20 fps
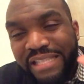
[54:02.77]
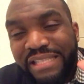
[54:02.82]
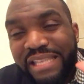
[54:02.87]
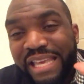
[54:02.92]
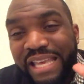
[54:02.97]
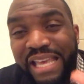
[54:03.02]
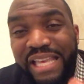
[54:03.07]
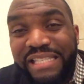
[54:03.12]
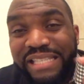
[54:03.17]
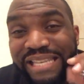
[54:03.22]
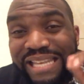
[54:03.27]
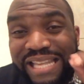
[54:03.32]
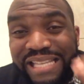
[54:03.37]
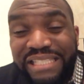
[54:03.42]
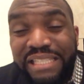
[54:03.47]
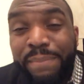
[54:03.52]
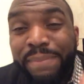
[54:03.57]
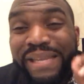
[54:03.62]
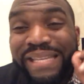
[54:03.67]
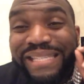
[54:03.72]
thing is it
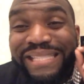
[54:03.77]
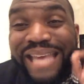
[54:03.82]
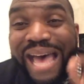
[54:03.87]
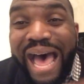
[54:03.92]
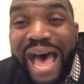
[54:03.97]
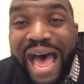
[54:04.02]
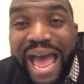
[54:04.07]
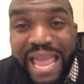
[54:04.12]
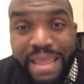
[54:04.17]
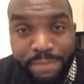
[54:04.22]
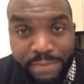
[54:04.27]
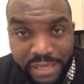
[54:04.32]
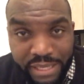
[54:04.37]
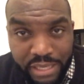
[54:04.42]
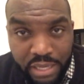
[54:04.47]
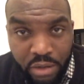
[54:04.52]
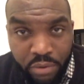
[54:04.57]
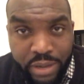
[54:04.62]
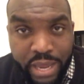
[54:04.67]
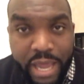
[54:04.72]
needs to be
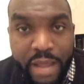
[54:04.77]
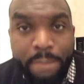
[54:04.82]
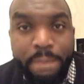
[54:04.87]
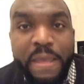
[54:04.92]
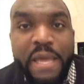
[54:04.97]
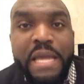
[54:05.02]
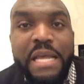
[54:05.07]
timely, okay?